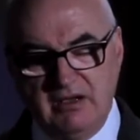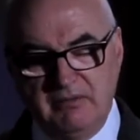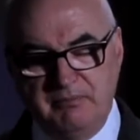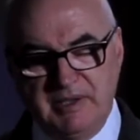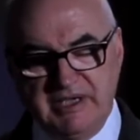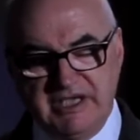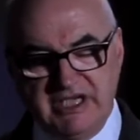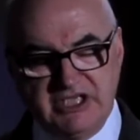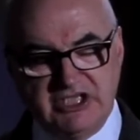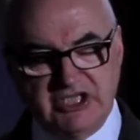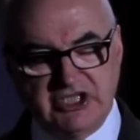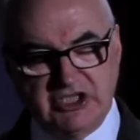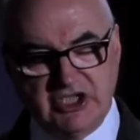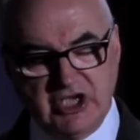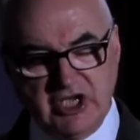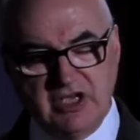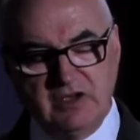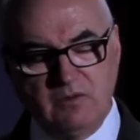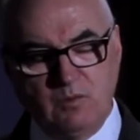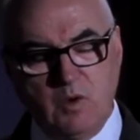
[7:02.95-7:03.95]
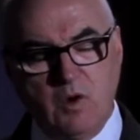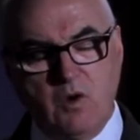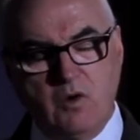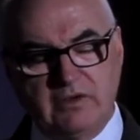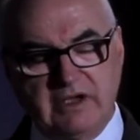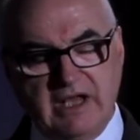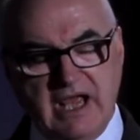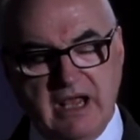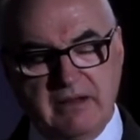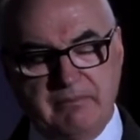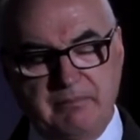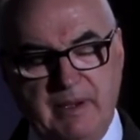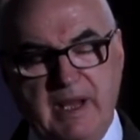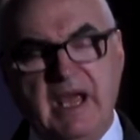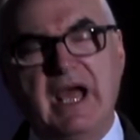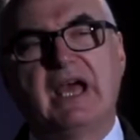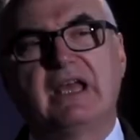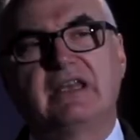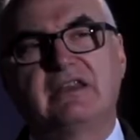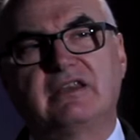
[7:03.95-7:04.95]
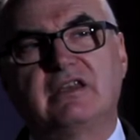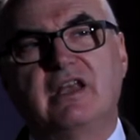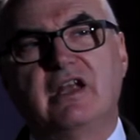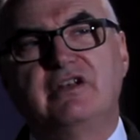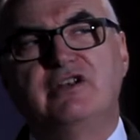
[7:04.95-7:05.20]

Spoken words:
But he still walked that path,